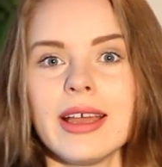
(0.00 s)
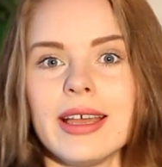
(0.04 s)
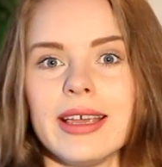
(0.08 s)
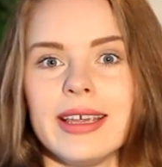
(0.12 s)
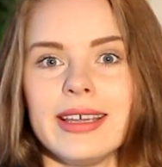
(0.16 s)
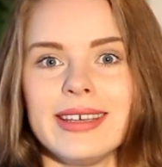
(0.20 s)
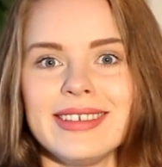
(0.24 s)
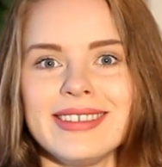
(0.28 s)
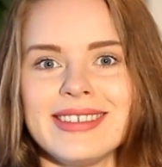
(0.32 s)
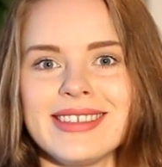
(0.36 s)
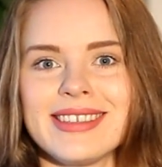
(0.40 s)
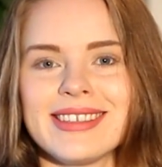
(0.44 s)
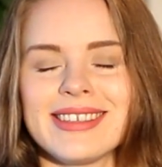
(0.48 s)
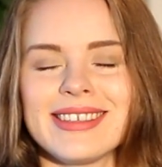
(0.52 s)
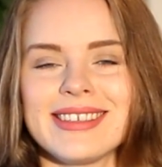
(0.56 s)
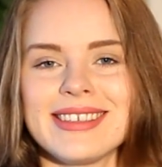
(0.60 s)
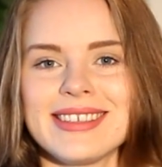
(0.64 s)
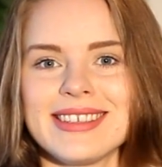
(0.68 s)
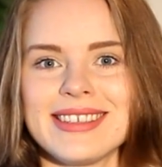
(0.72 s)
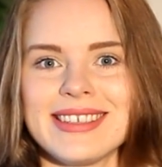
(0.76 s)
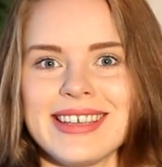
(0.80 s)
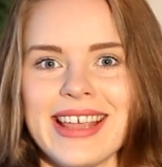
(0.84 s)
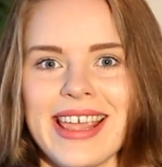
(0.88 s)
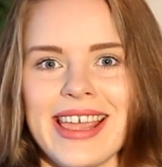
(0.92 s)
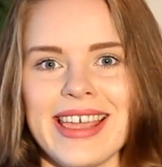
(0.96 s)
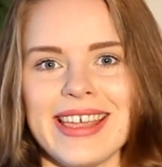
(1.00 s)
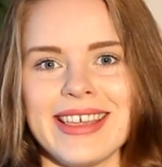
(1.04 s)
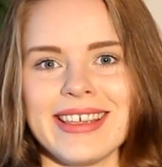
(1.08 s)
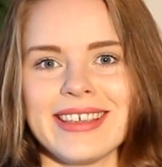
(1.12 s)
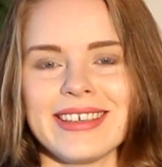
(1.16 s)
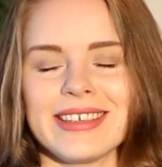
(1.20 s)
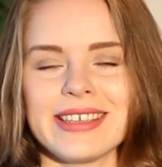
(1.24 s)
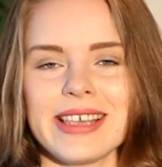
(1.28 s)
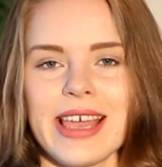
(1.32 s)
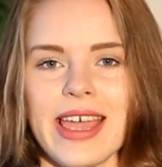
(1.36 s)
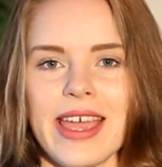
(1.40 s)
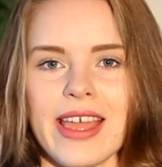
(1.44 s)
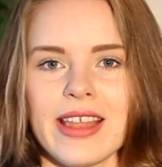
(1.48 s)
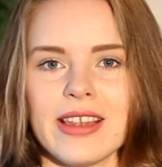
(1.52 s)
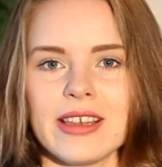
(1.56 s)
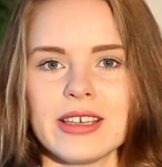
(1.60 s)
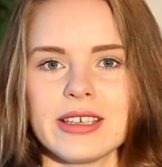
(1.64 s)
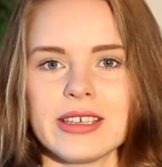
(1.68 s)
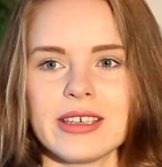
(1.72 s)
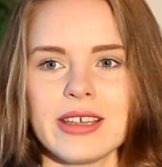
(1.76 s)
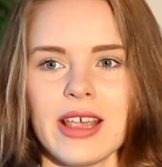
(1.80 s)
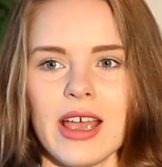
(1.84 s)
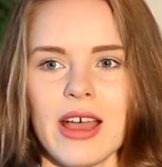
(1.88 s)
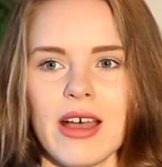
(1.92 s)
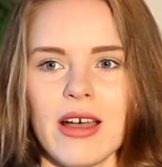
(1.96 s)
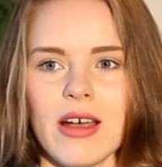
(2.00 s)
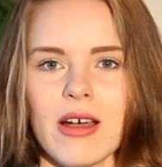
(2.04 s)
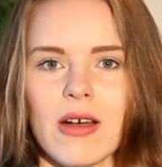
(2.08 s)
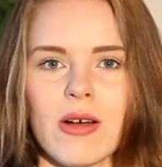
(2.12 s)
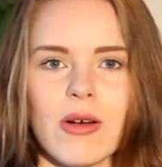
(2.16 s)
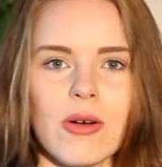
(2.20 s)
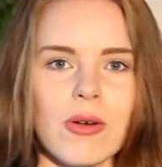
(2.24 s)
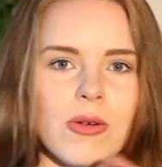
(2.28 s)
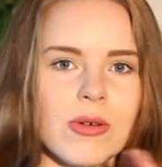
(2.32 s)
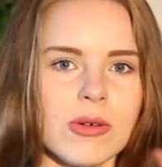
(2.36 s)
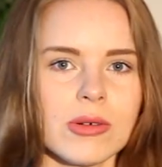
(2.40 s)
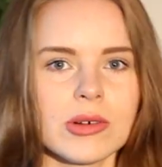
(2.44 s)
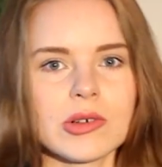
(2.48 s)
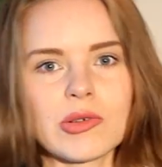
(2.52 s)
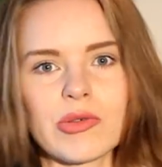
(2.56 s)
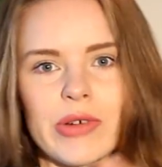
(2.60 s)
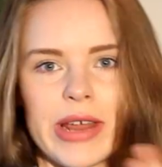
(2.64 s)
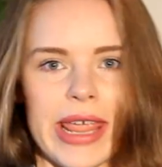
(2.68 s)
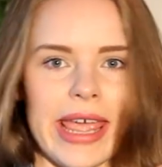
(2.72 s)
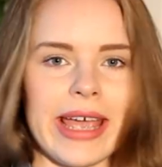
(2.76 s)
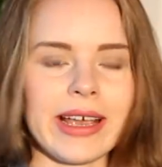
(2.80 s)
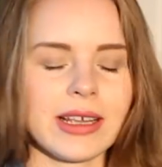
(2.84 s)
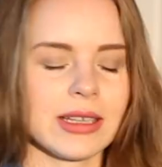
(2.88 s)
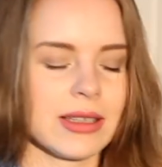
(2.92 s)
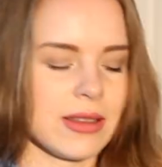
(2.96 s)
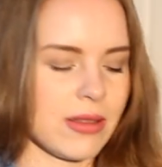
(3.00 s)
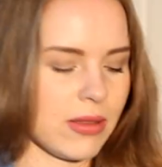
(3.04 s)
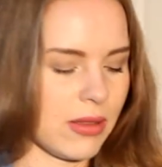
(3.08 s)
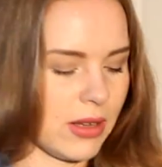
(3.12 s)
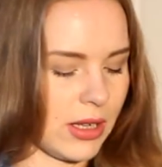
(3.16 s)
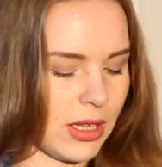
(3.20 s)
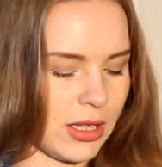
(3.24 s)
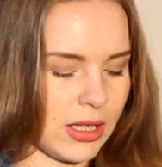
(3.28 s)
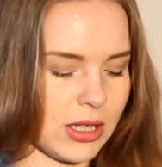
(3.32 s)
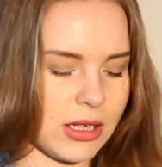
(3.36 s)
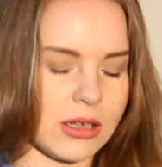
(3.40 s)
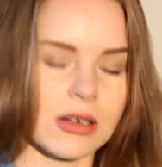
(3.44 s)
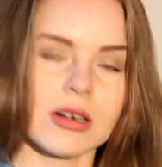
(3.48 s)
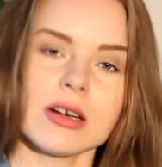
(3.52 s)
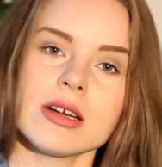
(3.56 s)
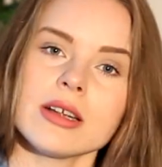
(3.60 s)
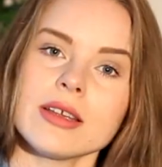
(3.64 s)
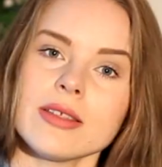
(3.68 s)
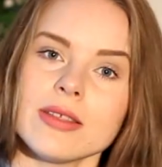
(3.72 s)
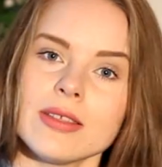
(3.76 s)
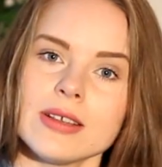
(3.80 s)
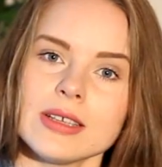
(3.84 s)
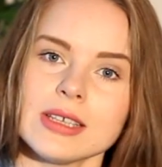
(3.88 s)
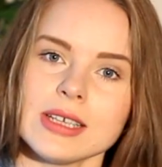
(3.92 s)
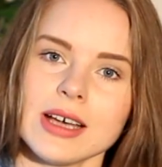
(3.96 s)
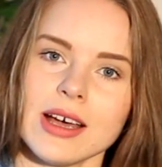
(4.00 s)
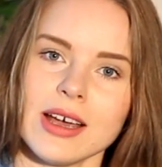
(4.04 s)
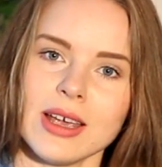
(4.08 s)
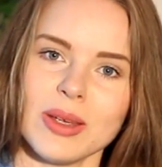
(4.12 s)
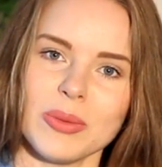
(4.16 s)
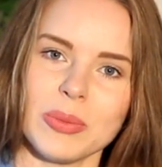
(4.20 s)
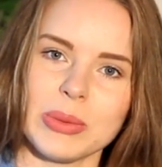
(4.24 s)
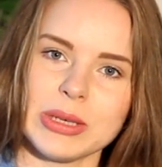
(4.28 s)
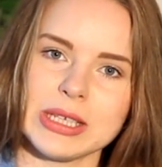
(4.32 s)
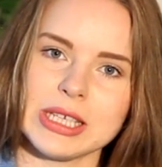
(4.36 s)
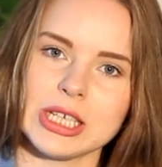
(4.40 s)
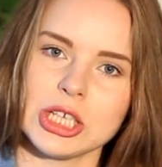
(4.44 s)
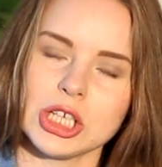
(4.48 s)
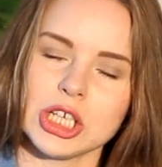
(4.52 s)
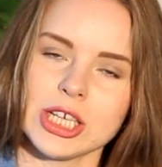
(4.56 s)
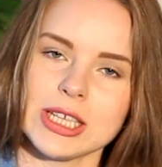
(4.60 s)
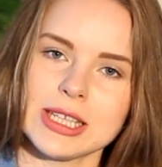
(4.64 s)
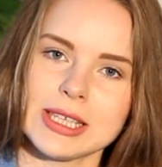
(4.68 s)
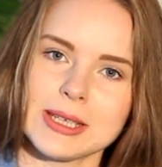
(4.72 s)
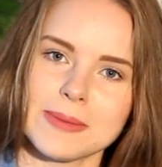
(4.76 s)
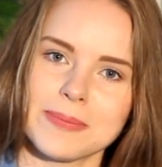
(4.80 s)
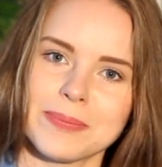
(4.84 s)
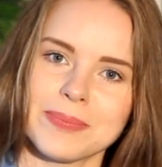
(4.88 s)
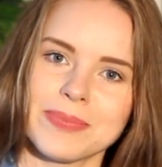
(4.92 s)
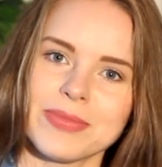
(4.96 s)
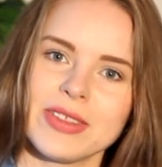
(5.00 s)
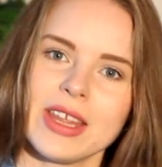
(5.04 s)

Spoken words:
it stays and how react the guitar in these high positions.